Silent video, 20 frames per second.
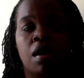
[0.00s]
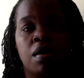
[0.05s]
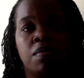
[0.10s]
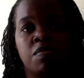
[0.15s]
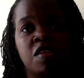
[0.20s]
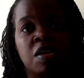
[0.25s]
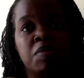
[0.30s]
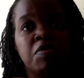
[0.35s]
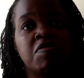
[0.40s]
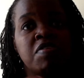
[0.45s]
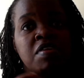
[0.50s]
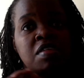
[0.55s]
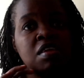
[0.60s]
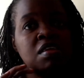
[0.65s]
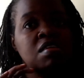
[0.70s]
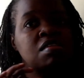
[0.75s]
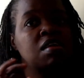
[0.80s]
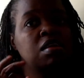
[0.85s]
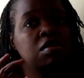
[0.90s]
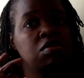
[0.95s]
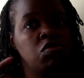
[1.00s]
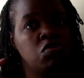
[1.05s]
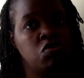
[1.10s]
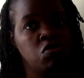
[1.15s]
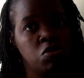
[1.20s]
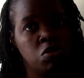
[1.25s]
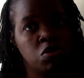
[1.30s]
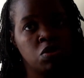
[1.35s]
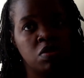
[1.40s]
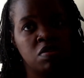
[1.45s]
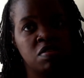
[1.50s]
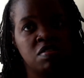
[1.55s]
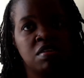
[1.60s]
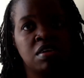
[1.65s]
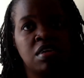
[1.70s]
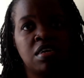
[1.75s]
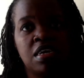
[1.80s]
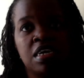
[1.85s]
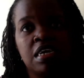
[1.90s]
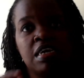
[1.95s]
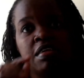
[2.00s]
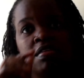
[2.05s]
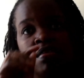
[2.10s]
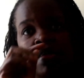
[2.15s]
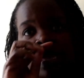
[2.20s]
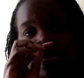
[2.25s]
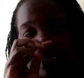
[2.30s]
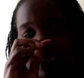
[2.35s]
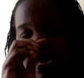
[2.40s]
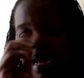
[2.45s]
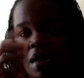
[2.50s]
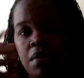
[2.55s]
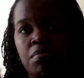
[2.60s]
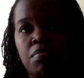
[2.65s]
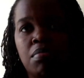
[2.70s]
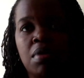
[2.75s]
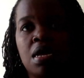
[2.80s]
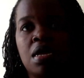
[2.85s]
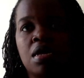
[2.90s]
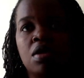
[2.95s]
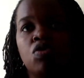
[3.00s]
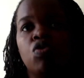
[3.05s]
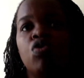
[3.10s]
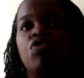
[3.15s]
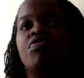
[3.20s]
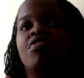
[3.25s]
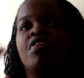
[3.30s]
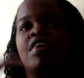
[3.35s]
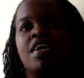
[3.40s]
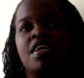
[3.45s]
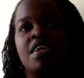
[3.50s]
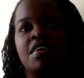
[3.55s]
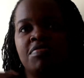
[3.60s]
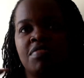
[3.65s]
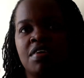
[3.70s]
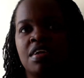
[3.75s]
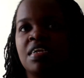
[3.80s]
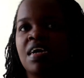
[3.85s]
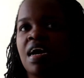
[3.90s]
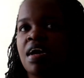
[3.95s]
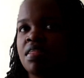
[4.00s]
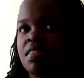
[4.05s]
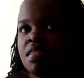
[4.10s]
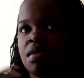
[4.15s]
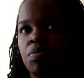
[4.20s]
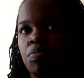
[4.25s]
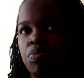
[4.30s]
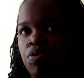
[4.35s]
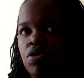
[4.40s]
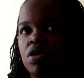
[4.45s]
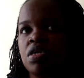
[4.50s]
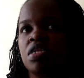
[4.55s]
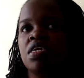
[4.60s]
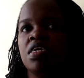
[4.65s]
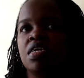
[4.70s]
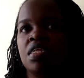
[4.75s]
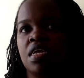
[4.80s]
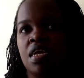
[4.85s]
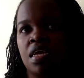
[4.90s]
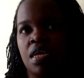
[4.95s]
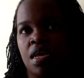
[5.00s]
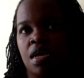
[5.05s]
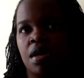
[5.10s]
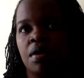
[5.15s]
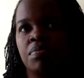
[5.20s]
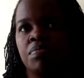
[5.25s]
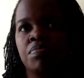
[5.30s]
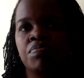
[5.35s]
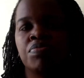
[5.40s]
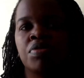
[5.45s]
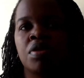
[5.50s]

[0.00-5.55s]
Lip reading: Some of the things I do consider is that I may go for an event at some point in the year.